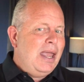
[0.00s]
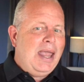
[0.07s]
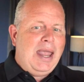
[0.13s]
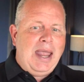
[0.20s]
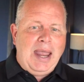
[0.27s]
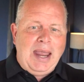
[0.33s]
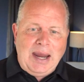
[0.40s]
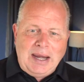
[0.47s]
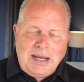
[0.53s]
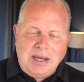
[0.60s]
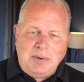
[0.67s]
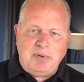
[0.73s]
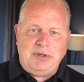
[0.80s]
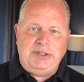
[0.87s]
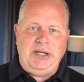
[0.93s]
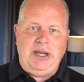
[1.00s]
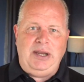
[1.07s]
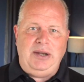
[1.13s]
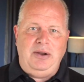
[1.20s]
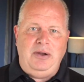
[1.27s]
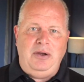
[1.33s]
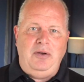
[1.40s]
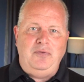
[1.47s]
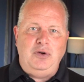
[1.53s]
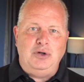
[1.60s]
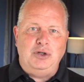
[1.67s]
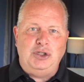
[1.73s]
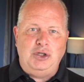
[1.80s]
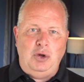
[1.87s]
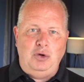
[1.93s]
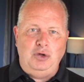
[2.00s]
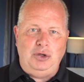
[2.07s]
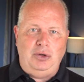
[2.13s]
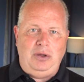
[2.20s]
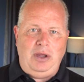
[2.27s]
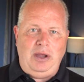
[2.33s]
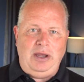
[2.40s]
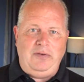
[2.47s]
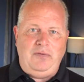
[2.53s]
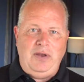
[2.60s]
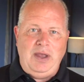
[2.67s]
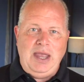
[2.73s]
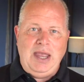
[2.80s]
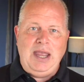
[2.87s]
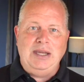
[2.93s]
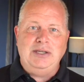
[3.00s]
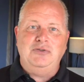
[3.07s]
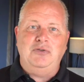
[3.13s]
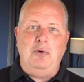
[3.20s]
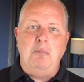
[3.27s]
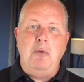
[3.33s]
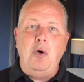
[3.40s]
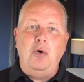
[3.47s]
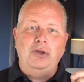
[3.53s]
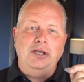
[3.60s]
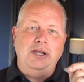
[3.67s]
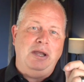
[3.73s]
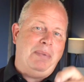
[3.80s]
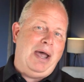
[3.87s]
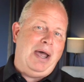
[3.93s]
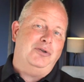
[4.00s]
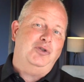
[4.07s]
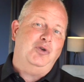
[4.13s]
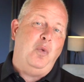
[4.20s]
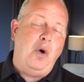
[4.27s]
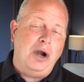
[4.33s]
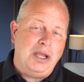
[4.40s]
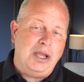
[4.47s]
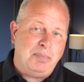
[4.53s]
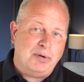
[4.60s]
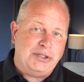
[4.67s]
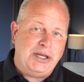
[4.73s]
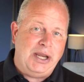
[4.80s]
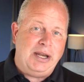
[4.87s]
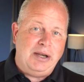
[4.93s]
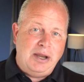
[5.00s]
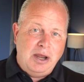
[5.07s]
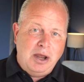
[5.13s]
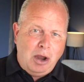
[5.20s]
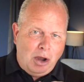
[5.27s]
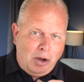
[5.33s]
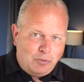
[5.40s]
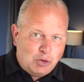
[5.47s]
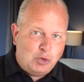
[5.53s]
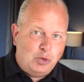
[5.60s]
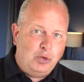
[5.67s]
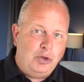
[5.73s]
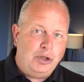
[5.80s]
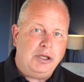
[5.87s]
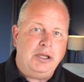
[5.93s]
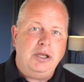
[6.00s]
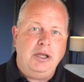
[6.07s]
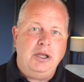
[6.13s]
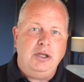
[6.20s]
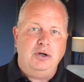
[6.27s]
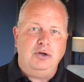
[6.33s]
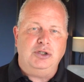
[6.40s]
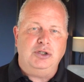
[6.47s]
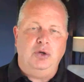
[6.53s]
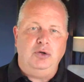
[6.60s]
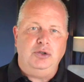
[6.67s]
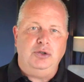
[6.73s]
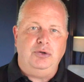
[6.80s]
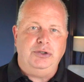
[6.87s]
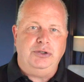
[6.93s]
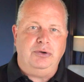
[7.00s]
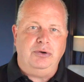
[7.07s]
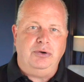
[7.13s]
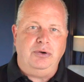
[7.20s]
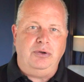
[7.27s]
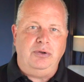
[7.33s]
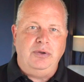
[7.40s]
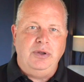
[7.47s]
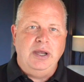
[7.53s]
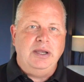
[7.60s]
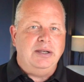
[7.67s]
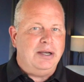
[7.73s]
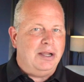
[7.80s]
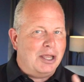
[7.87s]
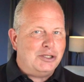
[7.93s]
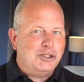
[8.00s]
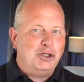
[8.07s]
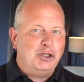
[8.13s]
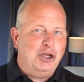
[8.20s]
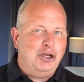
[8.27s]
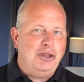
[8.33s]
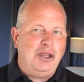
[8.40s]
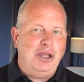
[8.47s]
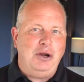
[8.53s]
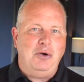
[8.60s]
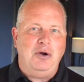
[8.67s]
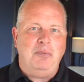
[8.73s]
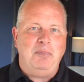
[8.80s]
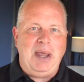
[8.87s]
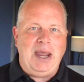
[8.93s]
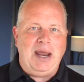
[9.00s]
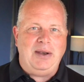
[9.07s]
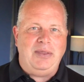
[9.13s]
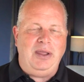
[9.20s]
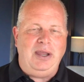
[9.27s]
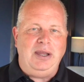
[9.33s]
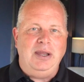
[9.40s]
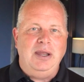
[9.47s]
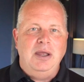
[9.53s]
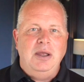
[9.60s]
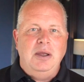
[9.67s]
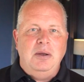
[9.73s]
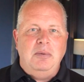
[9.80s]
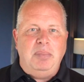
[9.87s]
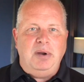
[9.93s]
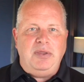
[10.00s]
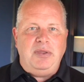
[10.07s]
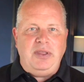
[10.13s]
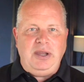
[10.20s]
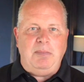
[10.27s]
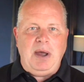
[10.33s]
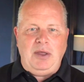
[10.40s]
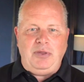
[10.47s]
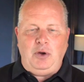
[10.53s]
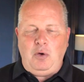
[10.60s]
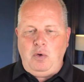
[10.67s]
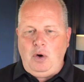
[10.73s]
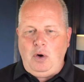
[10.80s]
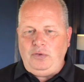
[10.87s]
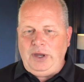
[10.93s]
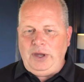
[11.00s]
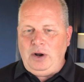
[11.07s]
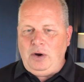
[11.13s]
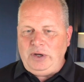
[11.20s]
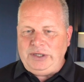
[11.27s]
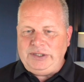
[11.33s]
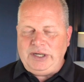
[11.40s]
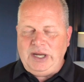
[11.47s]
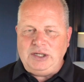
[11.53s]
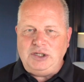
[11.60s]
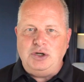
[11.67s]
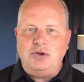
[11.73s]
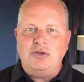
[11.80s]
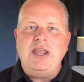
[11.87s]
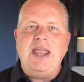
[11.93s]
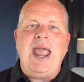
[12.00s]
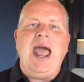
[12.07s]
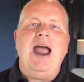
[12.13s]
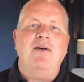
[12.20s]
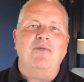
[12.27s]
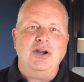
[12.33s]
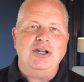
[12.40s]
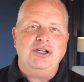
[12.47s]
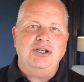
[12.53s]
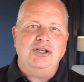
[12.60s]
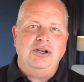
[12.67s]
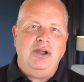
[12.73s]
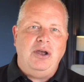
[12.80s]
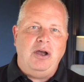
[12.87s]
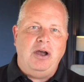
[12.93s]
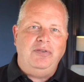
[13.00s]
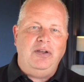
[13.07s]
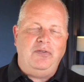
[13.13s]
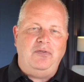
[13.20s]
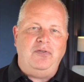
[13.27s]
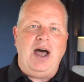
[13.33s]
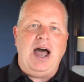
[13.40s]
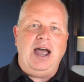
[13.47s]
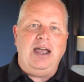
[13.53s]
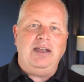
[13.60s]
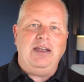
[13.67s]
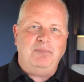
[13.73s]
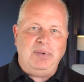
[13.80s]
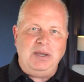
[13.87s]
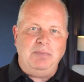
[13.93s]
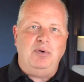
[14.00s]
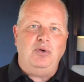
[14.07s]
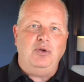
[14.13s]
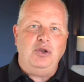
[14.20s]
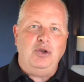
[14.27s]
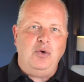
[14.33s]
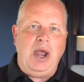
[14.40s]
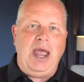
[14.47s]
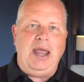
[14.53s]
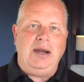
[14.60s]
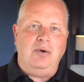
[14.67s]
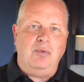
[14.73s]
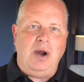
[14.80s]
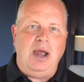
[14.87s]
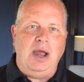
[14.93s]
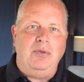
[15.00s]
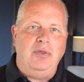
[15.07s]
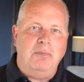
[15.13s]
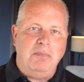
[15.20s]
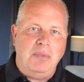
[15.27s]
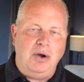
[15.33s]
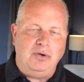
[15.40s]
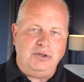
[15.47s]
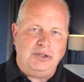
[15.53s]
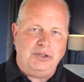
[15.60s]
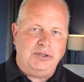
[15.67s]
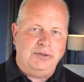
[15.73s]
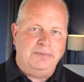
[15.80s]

80% of your social life is from only about 20% of truly your social circle. Now, that's a good thing or a bad thing, but think about the quote that always says, you're the average of the 5 people you hang around the most.